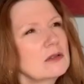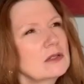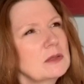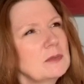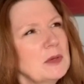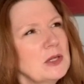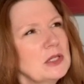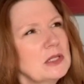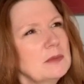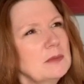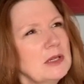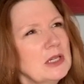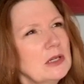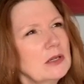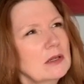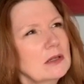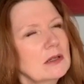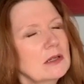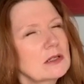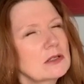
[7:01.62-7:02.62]
that's supposed to be,
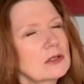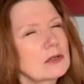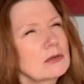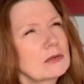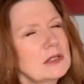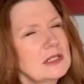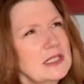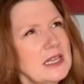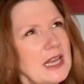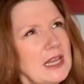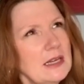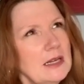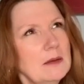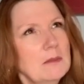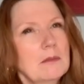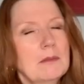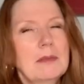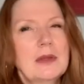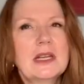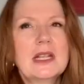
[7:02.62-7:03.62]
that's called
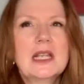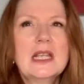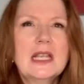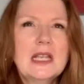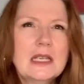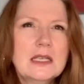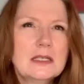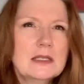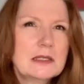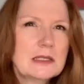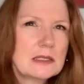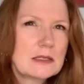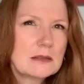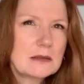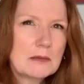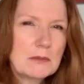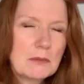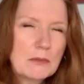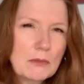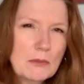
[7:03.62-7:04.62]
denim, but it is
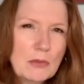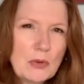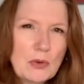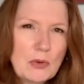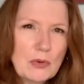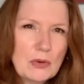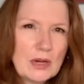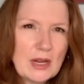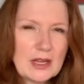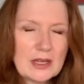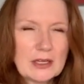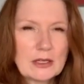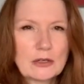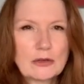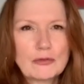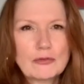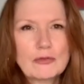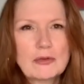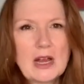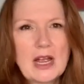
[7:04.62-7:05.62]
more like a
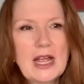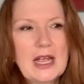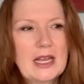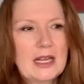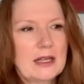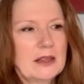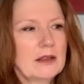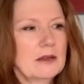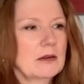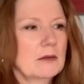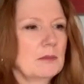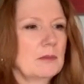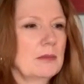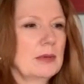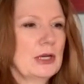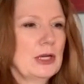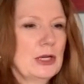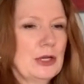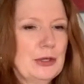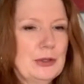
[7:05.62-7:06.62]
grey than a
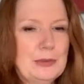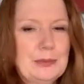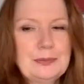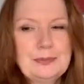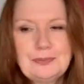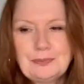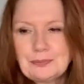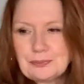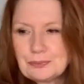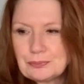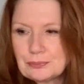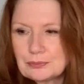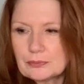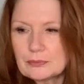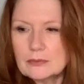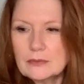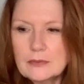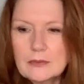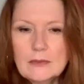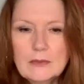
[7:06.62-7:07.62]
blue.
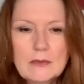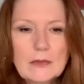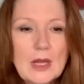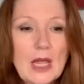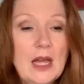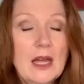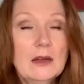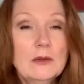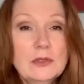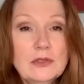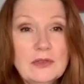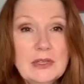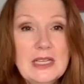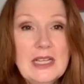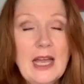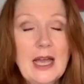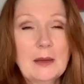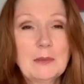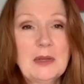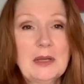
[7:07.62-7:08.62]
I was really
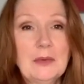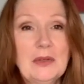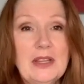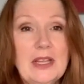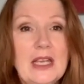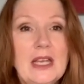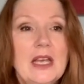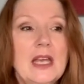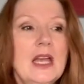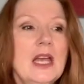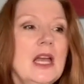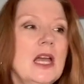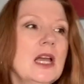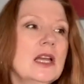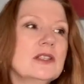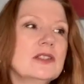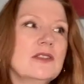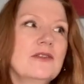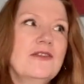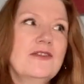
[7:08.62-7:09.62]
happy with it.
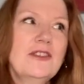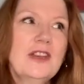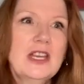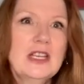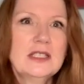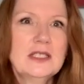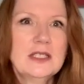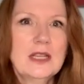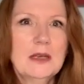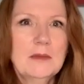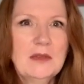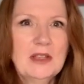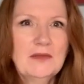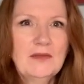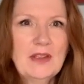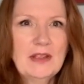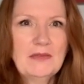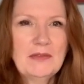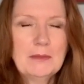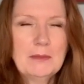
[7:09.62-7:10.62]
It's the first time
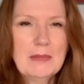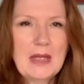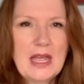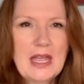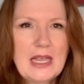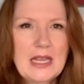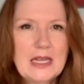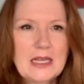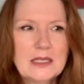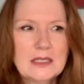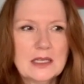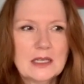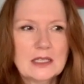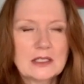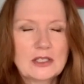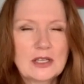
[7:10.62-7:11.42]
I've ever made a